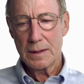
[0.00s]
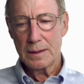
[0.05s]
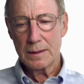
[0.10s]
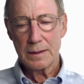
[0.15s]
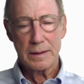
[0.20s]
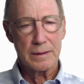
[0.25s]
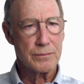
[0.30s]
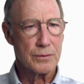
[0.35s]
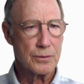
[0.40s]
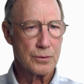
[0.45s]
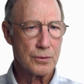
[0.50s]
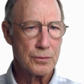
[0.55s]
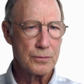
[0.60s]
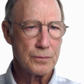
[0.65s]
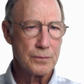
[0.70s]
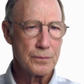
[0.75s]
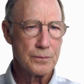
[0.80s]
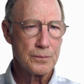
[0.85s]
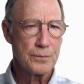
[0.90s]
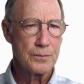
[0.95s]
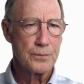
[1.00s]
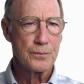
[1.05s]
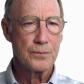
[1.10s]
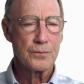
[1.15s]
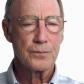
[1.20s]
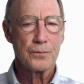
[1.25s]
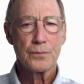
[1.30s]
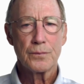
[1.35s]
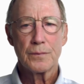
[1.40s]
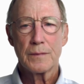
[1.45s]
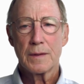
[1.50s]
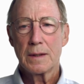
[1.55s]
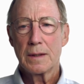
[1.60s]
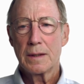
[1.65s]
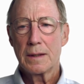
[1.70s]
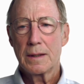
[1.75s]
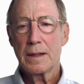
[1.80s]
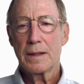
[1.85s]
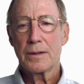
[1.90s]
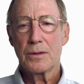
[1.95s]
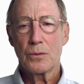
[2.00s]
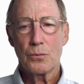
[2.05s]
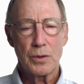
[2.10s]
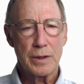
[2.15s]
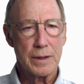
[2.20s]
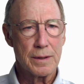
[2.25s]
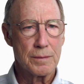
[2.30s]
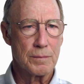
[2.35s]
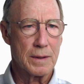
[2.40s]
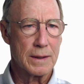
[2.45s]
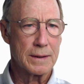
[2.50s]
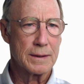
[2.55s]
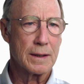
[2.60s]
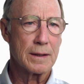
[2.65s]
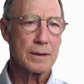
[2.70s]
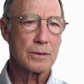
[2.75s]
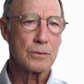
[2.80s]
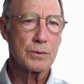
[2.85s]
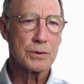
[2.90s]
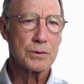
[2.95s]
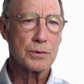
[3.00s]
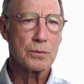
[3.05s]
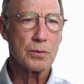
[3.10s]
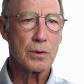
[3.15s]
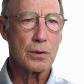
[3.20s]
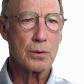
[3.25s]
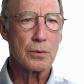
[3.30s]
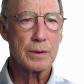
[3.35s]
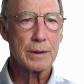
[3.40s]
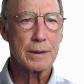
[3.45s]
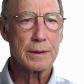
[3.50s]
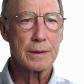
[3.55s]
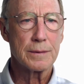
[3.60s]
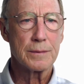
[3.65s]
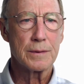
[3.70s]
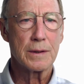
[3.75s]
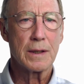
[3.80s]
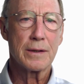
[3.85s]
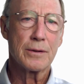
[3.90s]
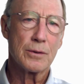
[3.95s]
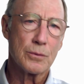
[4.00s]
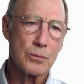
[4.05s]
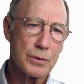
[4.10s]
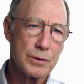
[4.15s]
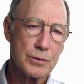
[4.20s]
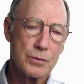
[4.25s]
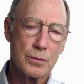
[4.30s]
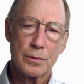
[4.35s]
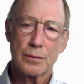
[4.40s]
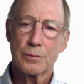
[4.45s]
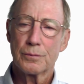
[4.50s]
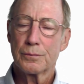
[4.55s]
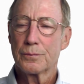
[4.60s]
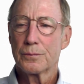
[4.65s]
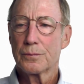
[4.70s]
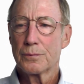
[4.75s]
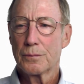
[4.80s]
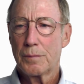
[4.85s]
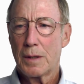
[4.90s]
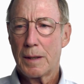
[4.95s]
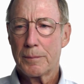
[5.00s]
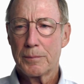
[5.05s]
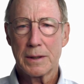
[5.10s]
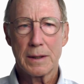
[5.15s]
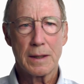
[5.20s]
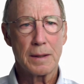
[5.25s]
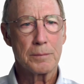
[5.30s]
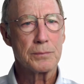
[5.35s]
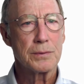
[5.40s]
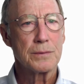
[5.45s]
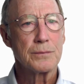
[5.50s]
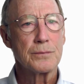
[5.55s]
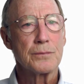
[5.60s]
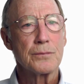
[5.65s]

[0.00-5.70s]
liver, and the one in my lung was growing, and other ones were popping up.